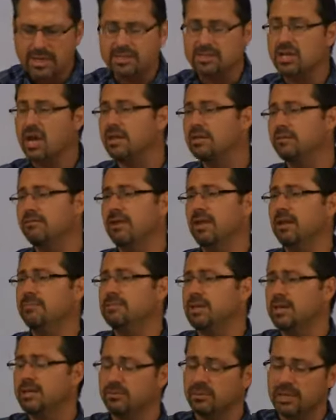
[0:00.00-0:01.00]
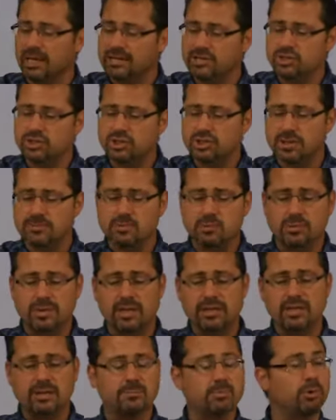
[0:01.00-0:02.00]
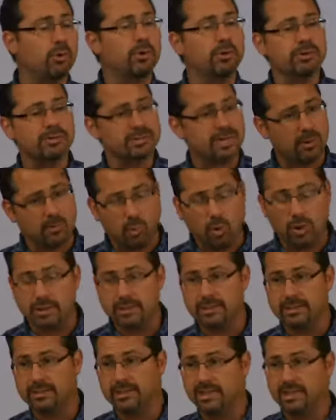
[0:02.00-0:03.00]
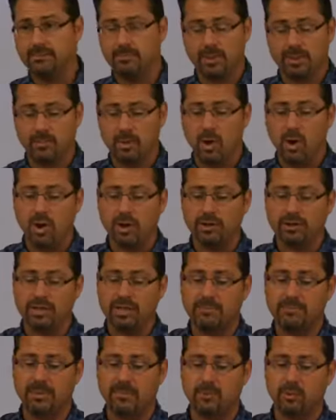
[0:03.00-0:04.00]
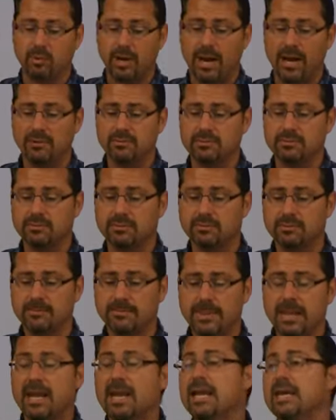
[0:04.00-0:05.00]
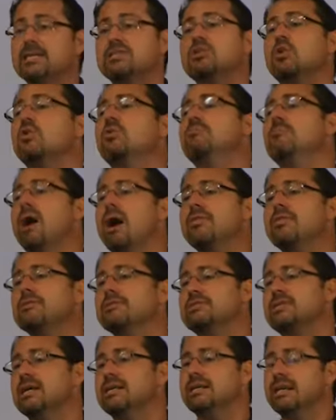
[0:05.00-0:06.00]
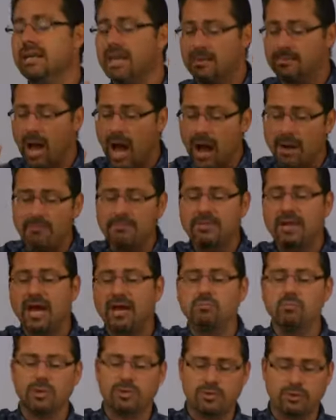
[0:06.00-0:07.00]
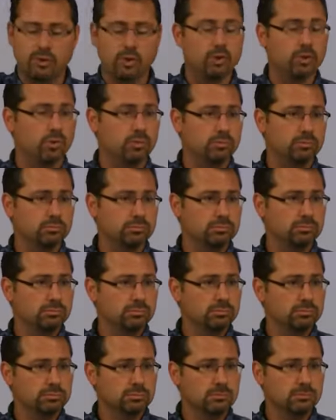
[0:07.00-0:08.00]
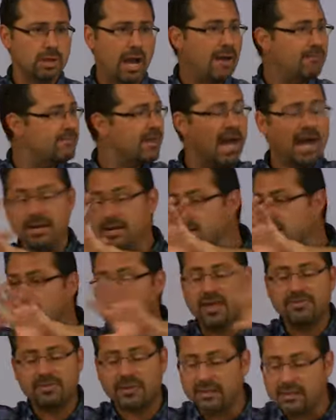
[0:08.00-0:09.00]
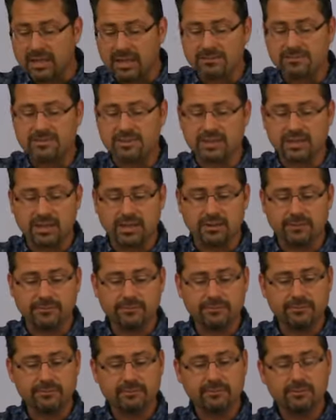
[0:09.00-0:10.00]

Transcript: He's not developed any relationships with any employers that wanted to keep him on or keep him around. His own mother said to him, I'm done with you. I've got nothing left to give.